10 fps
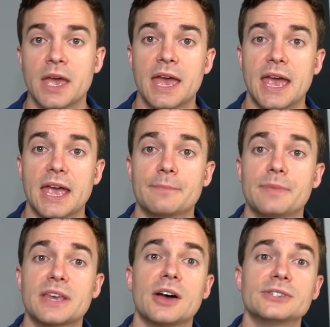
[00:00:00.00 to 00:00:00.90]
And
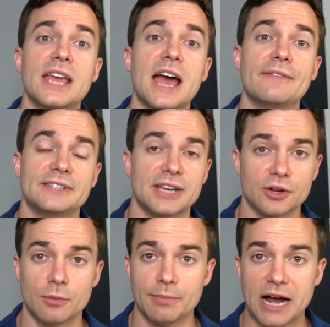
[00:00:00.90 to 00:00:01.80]
because they have a
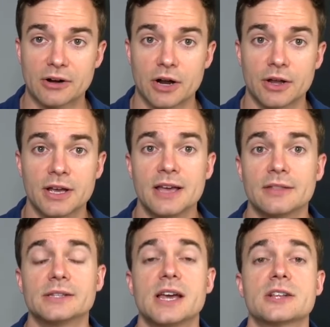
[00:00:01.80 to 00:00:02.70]
technical background,
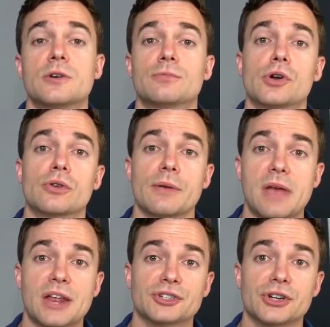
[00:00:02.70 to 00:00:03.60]
the technical program
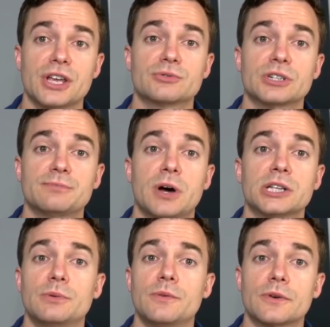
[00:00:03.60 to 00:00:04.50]
manager is
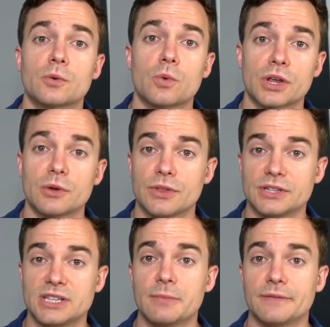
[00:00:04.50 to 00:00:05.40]
responsible for working with a
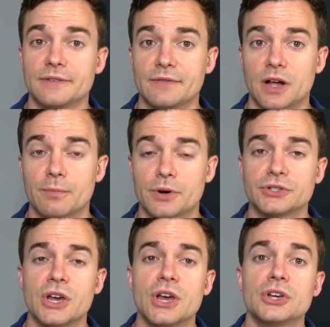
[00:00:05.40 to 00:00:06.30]
team of developers
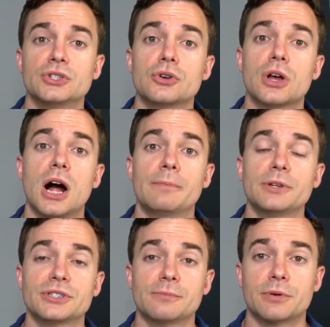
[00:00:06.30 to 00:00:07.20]
to
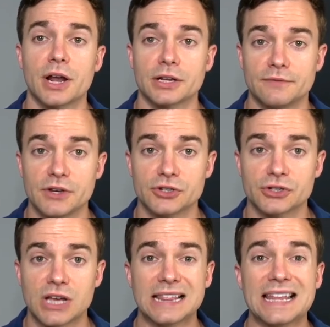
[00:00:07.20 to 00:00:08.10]
accomplish the product features
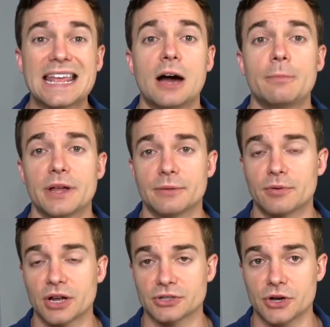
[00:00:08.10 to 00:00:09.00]
laid out by the
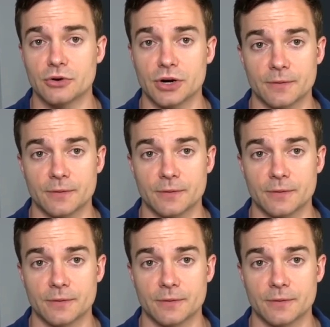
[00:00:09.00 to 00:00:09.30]
product owner.